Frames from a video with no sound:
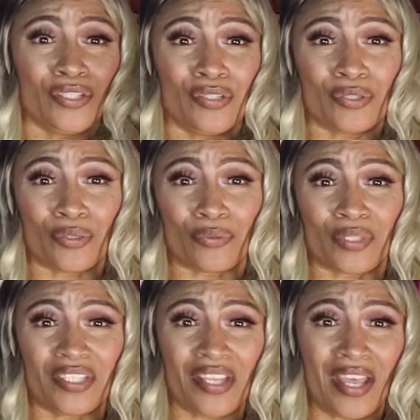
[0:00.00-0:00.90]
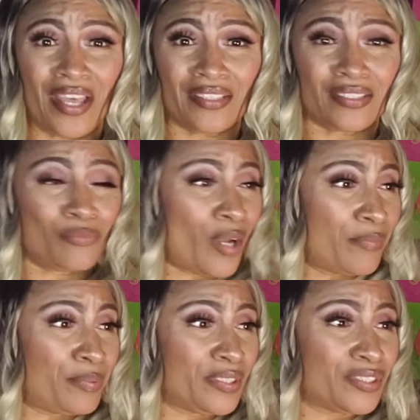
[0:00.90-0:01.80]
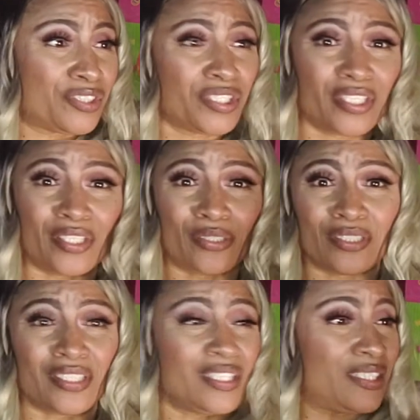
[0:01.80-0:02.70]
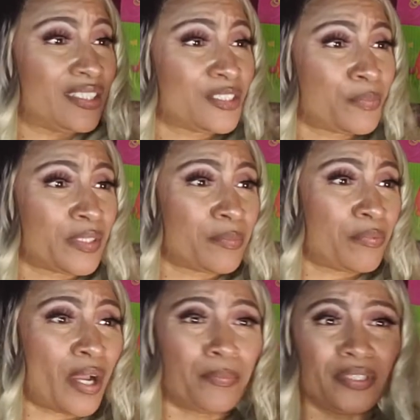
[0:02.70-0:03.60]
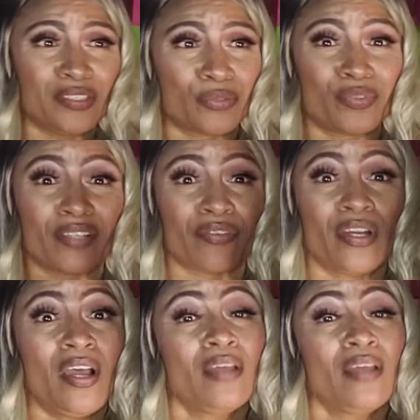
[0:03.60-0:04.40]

you know, he had the wife put in jail and then he didn't split the properties or whatever.